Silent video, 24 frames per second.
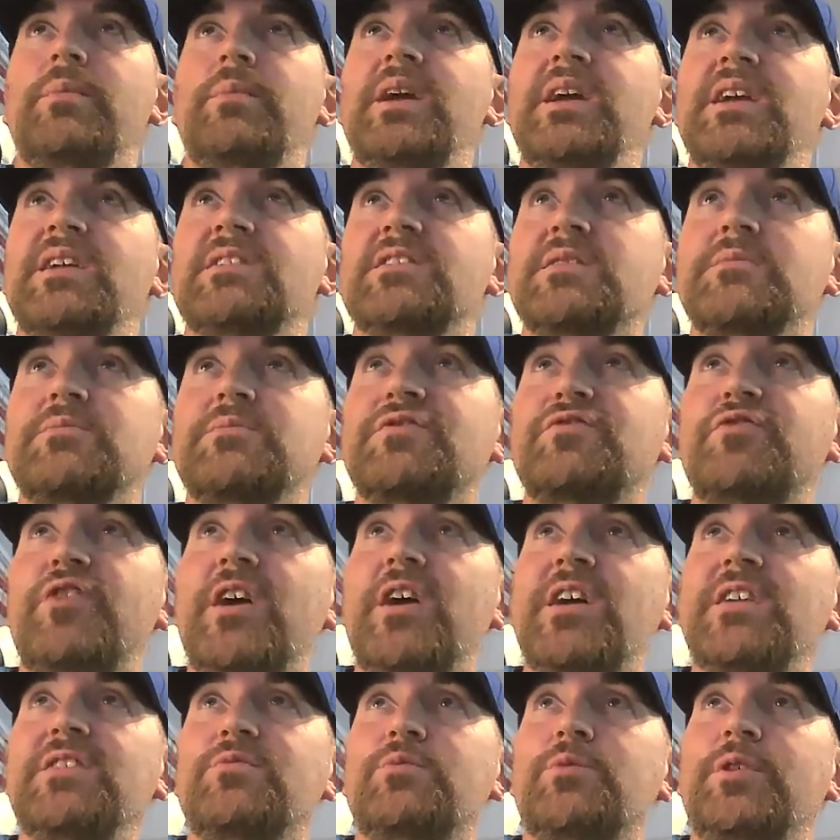making some
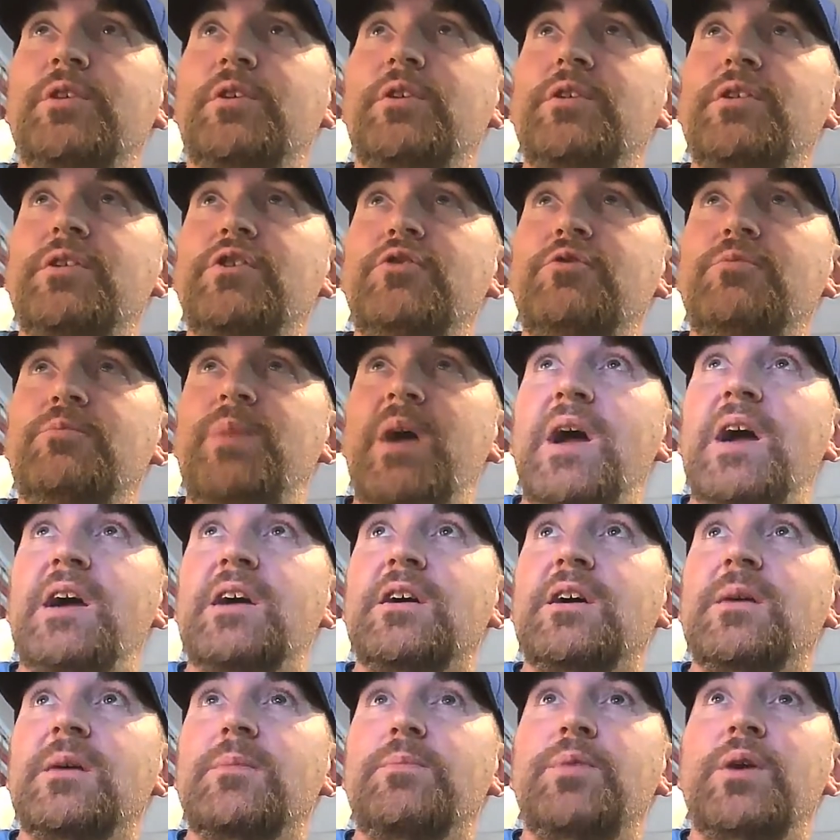strides with our new
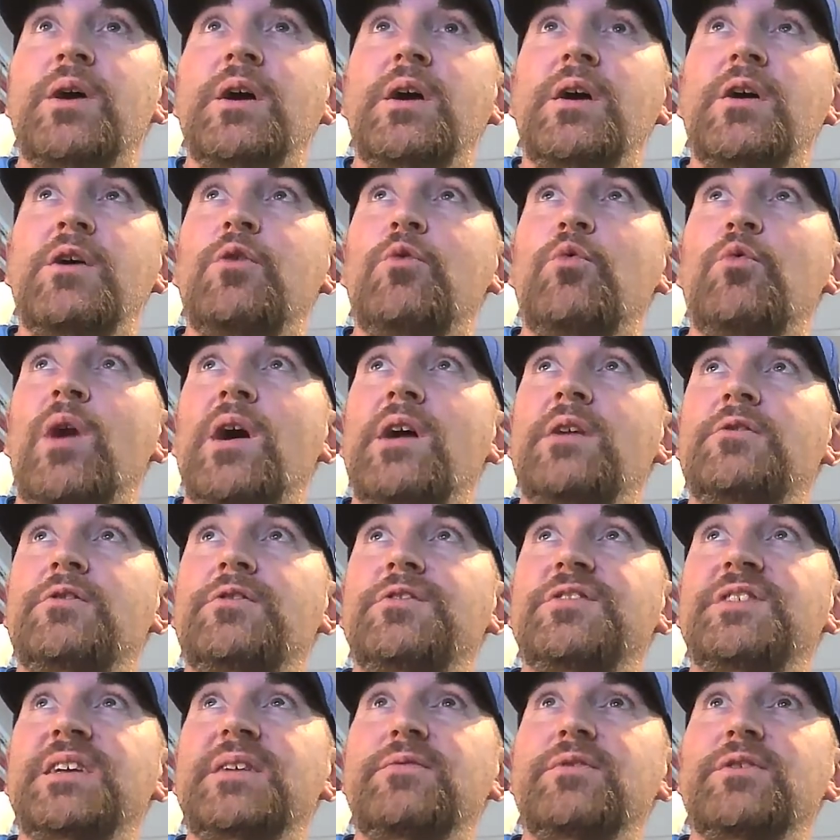backup wide
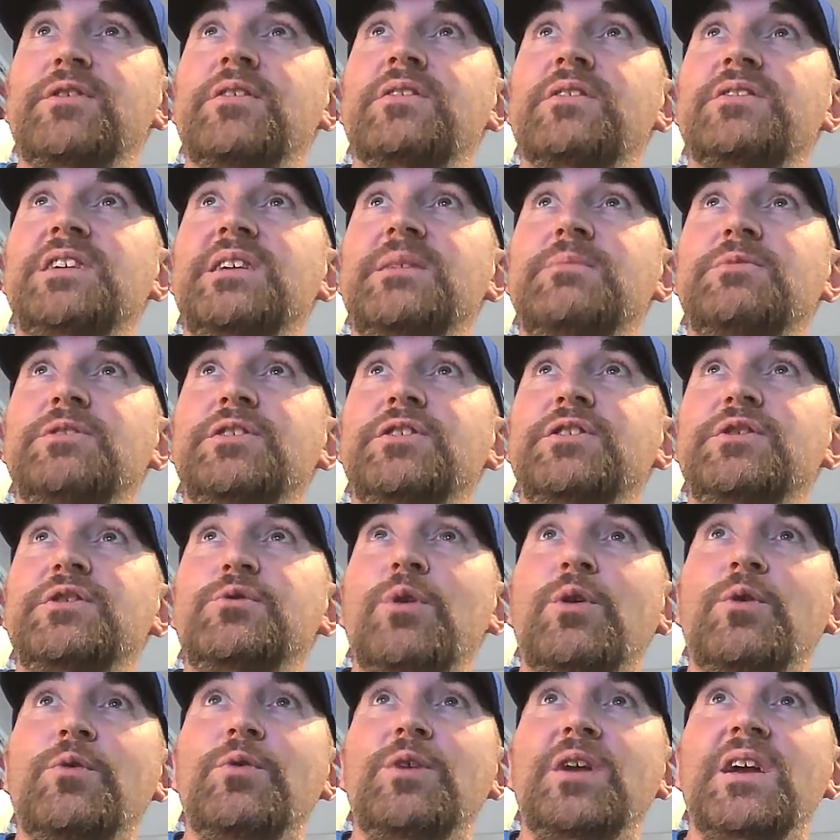receiver. It seemed to
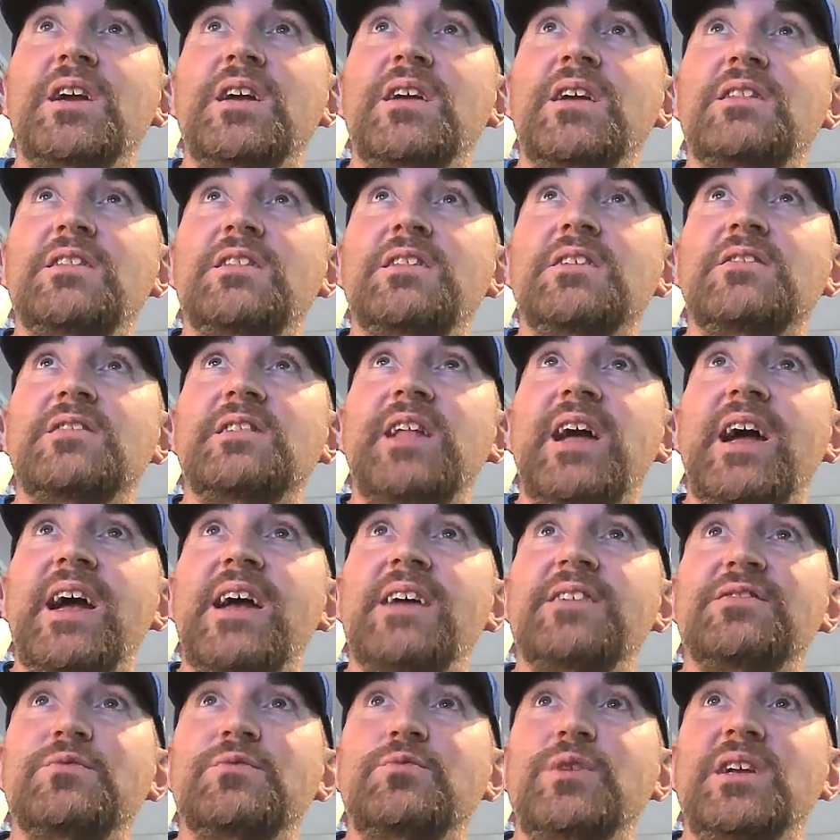do okay this
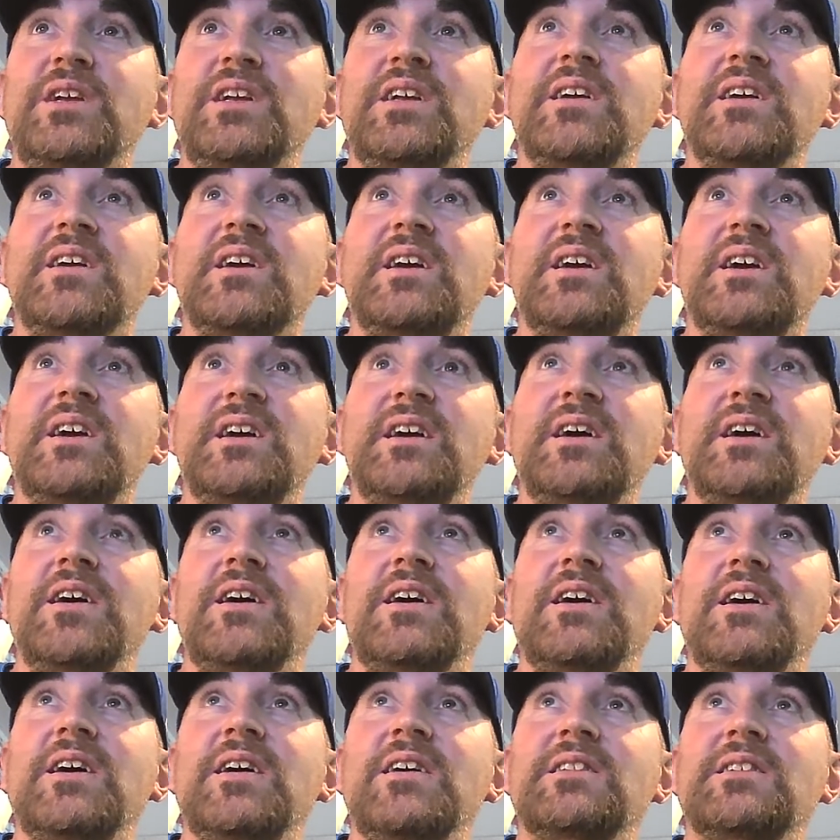last week.
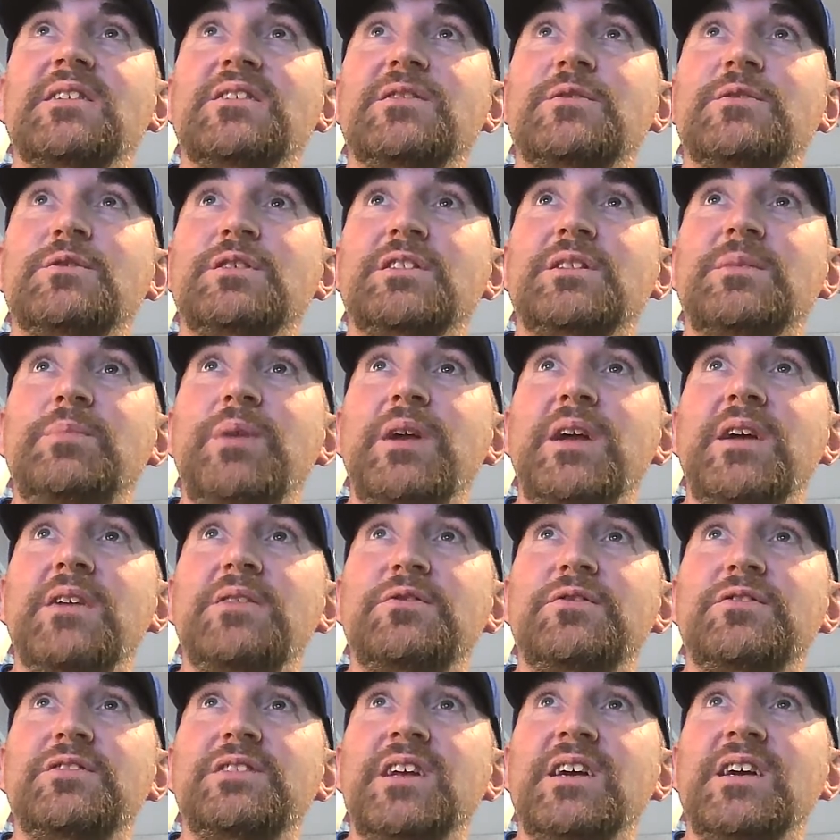Let's look at the
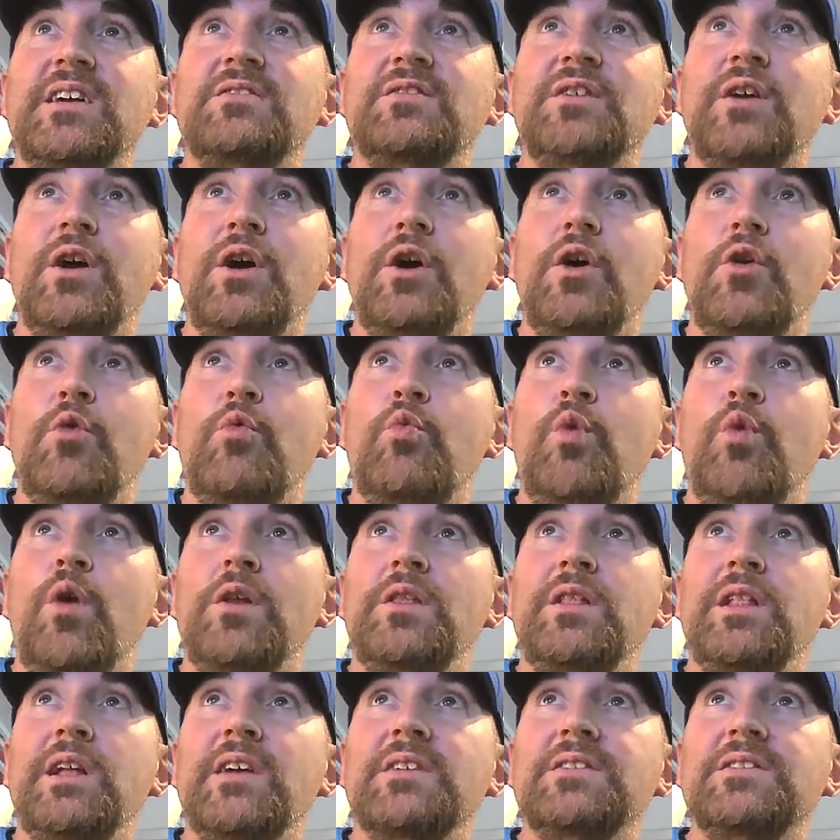Panther stats
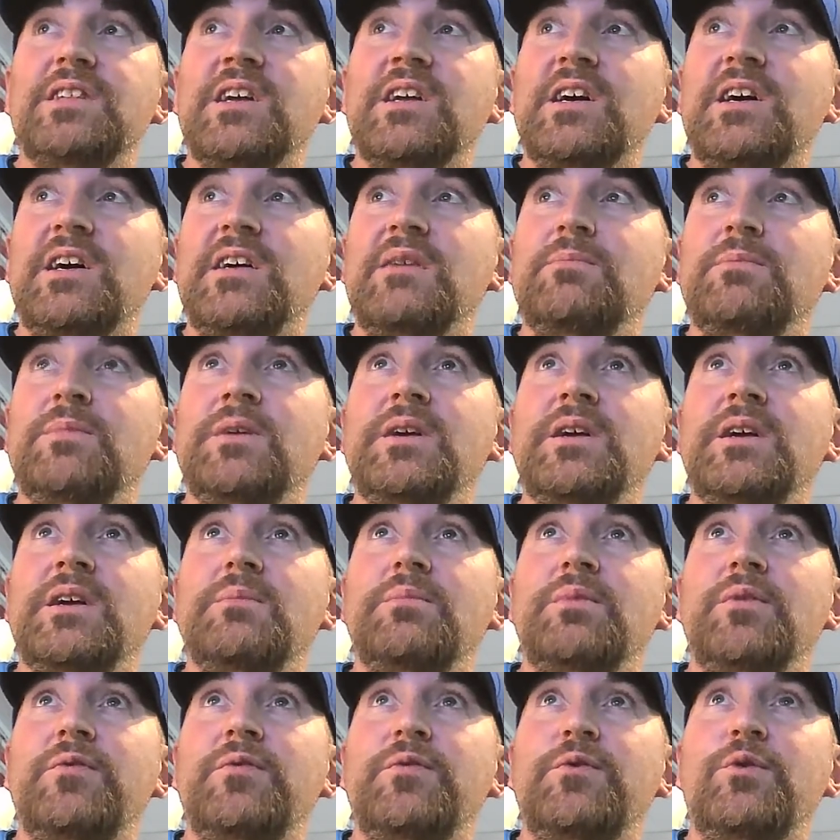one last time
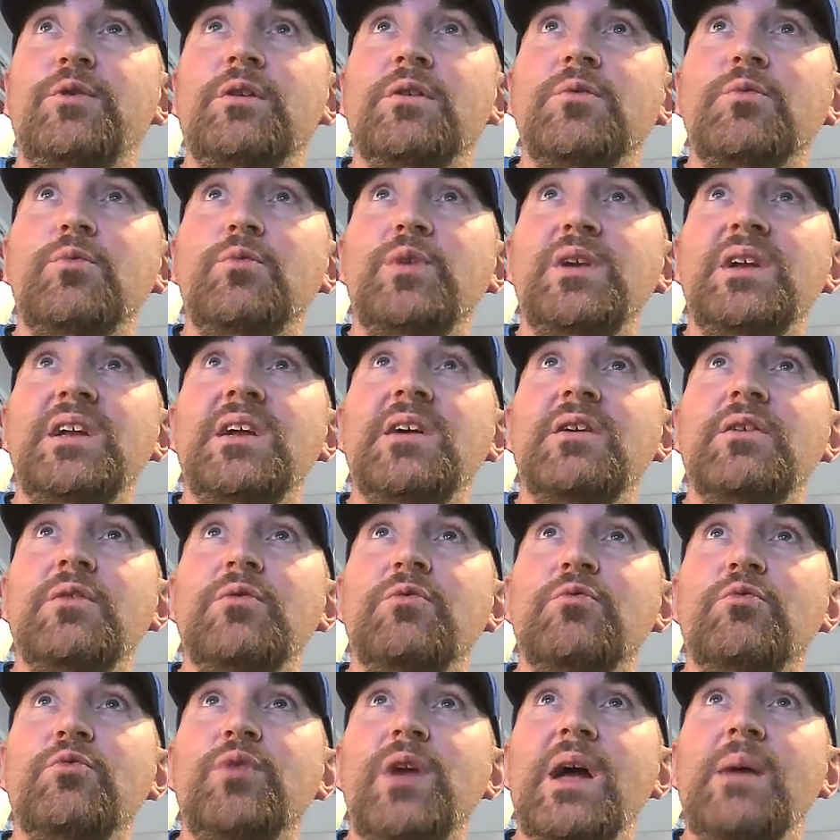before we
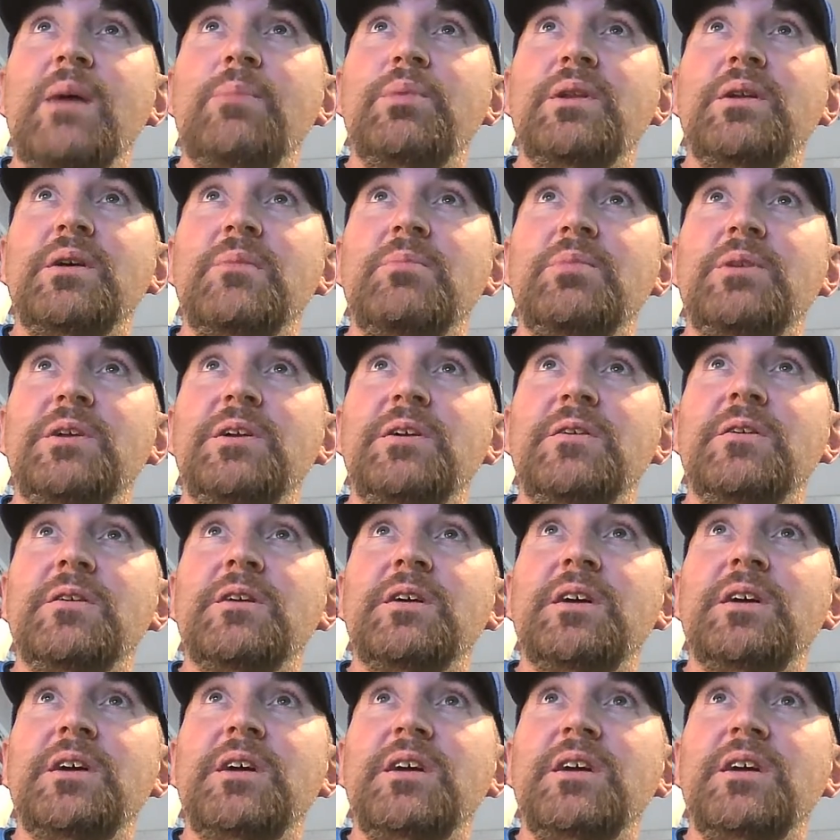wrap it up here.